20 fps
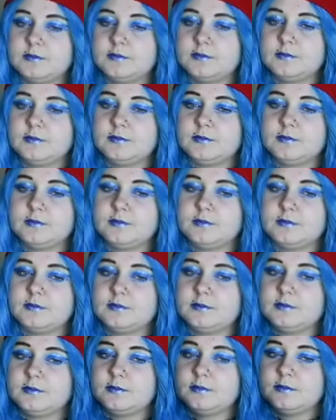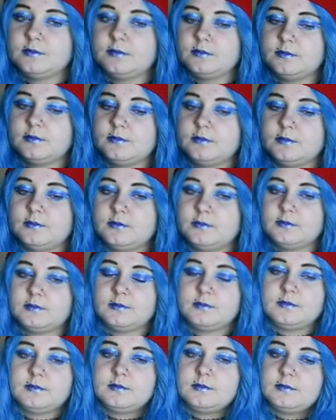
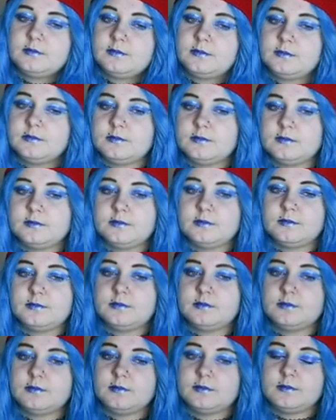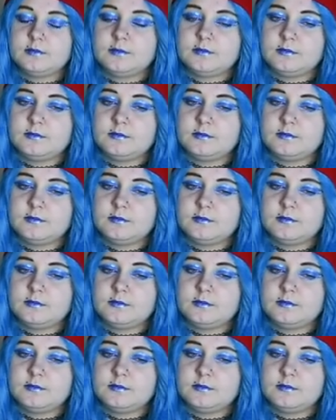(not speaking)